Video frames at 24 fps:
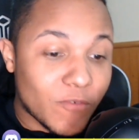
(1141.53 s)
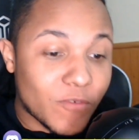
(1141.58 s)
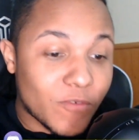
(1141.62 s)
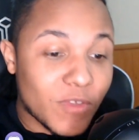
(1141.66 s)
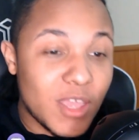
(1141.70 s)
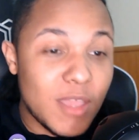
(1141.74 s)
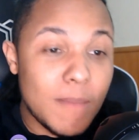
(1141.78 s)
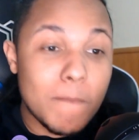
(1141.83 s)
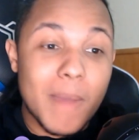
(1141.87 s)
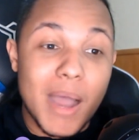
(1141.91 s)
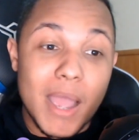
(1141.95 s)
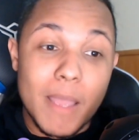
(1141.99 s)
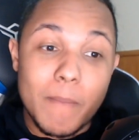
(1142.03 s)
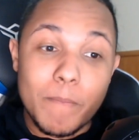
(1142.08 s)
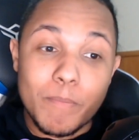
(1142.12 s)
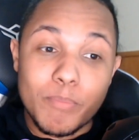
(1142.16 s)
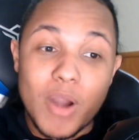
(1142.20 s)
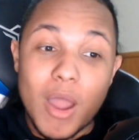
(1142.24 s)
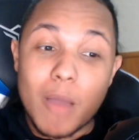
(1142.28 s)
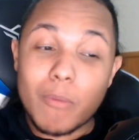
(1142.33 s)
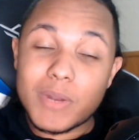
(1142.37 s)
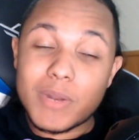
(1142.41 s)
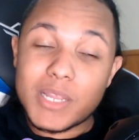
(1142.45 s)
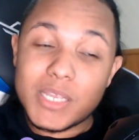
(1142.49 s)
he might
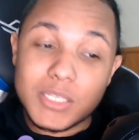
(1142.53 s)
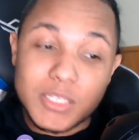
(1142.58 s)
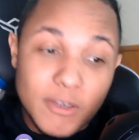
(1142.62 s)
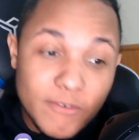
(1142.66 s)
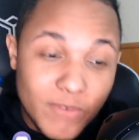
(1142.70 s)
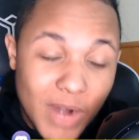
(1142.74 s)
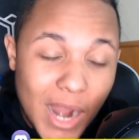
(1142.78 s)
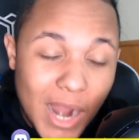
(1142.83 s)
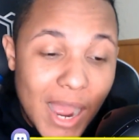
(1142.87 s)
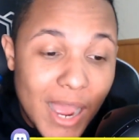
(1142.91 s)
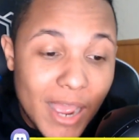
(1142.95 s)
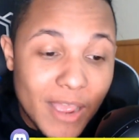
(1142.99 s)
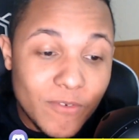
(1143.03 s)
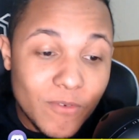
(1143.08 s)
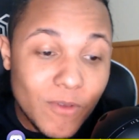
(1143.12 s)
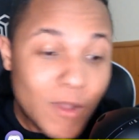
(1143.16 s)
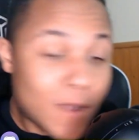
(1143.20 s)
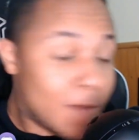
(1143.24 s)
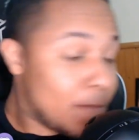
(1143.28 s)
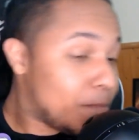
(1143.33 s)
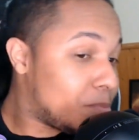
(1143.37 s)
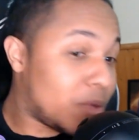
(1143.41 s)
probably survive,